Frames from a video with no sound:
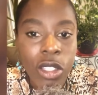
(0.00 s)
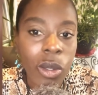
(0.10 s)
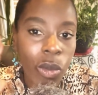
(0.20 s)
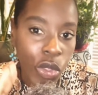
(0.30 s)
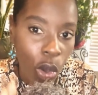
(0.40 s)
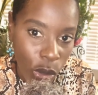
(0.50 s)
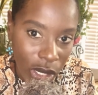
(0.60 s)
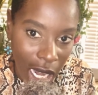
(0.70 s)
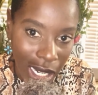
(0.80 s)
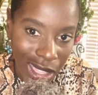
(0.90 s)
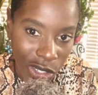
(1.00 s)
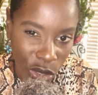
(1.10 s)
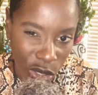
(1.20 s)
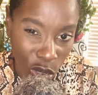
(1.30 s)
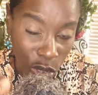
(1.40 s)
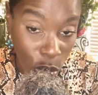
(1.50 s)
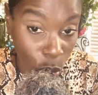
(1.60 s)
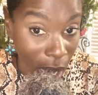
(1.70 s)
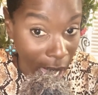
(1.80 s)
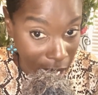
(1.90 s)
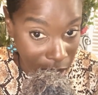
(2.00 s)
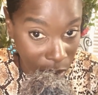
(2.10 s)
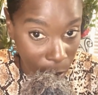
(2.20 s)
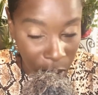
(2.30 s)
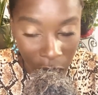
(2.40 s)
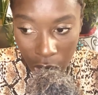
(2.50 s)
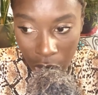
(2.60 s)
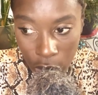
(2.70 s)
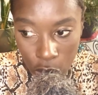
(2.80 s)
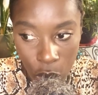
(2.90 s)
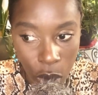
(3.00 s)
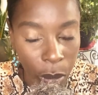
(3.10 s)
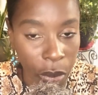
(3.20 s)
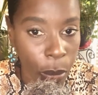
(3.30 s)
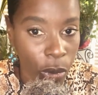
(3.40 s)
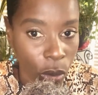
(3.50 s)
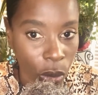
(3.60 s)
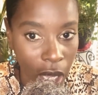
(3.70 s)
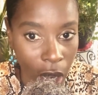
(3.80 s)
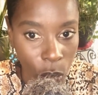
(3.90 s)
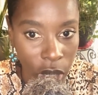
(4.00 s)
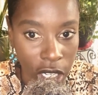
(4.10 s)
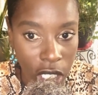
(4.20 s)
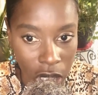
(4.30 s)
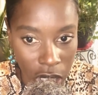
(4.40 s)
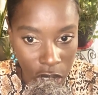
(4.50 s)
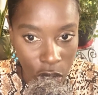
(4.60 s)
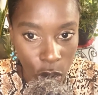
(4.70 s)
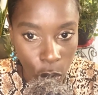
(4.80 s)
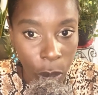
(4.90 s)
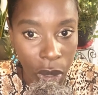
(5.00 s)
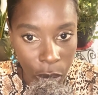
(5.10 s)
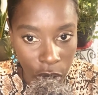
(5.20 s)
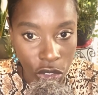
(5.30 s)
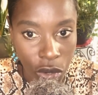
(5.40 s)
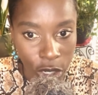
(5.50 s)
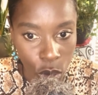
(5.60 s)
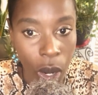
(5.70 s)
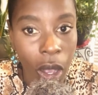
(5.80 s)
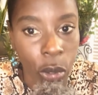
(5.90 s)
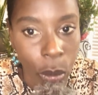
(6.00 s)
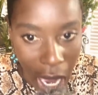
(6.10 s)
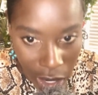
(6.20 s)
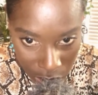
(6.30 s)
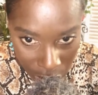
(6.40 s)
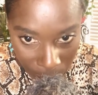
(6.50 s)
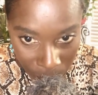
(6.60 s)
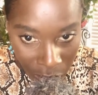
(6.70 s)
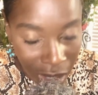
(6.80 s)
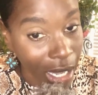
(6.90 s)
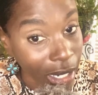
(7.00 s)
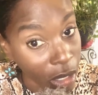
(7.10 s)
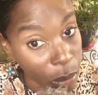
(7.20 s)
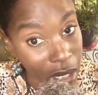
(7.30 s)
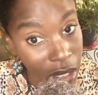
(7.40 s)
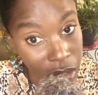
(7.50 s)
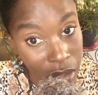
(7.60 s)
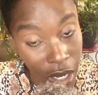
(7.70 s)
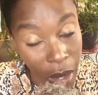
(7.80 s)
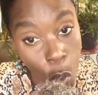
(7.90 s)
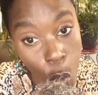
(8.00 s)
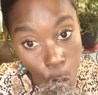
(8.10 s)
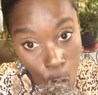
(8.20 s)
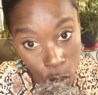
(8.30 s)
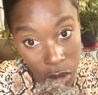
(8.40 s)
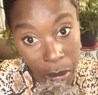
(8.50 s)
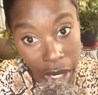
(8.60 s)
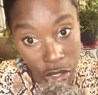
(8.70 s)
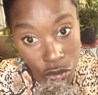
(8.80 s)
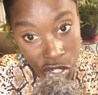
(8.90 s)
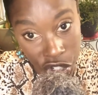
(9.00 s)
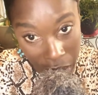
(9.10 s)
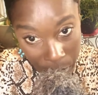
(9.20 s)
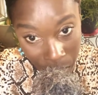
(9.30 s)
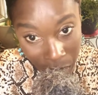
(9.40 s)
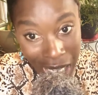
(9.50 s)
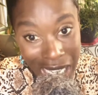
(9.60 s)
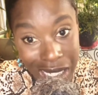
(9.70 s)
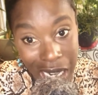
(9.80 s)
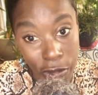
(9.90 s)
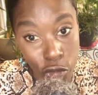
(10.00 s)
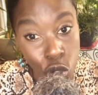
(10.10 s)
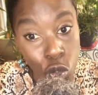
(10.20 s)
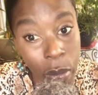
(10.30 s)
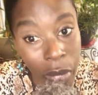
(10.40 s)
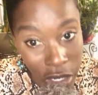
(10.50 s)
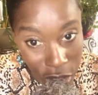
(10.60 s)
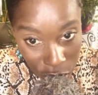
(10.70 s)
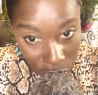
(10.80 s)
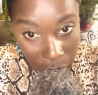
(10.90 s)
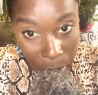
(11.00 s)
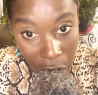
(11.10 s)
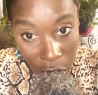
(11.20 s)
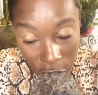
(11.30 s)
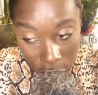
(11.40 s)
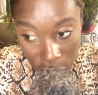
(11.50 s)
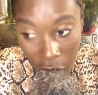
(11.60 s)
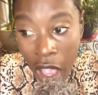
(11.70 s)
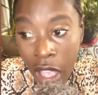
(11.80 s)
So those kind of things are going to start to end, because the only people that we need to listen to are people that are trying to help humanity, not keep it in the same old money regime. It's time for new money to emerge.